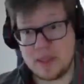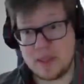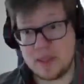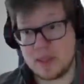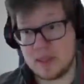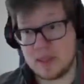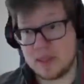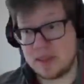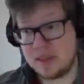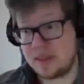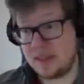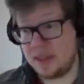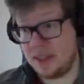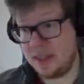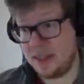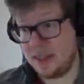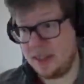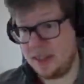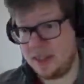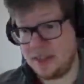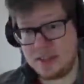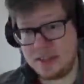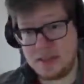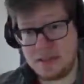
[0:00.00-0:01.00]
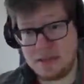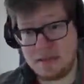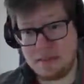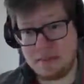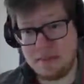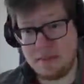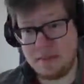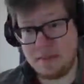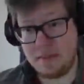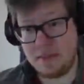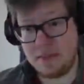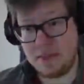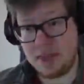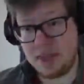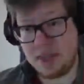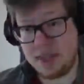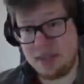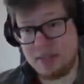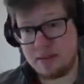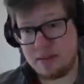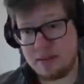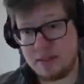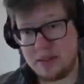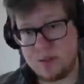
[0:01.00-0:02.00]
Still, it's a.
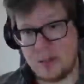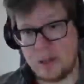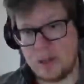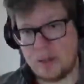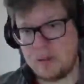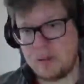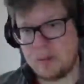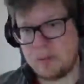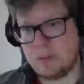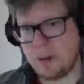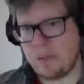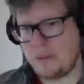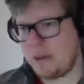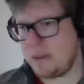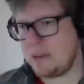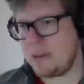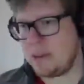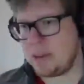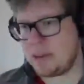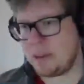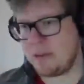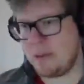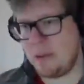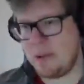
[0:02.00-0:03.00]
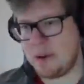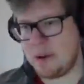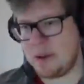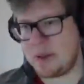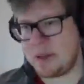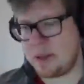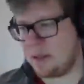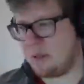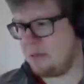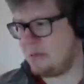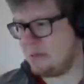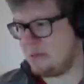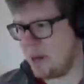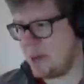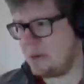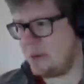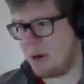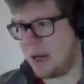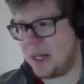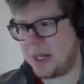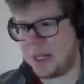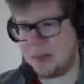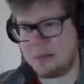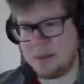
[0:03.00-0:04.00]
Uh, though I, my favorite so far is the red
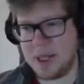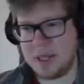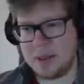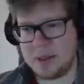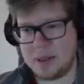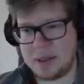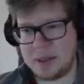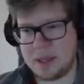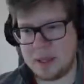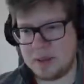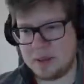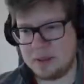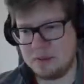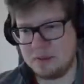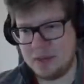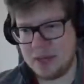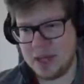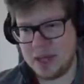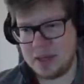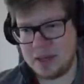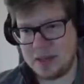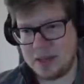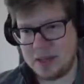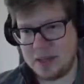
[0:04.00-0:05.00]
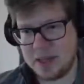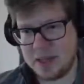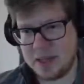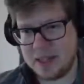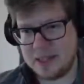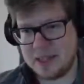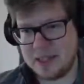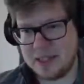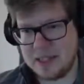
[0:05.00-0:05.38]
one. I really like the red uh,